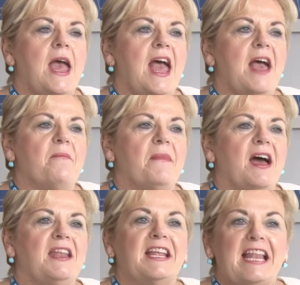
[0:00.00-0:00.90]

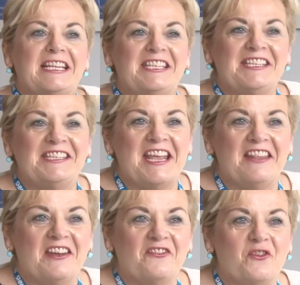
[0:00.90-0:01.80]
I neglected to say
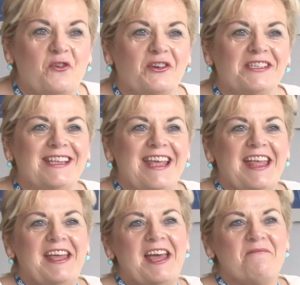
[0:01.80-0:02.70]
that, of course,
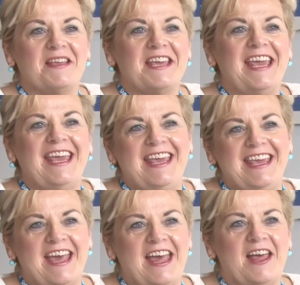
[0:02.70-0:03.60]
a
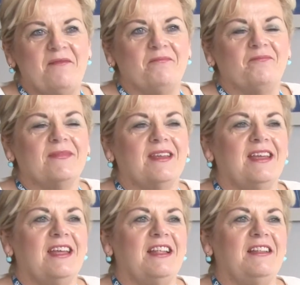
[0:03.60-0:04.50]
key
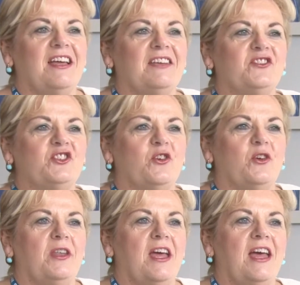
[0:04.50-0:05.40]

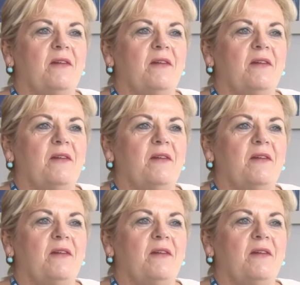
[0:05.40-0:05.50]
milestone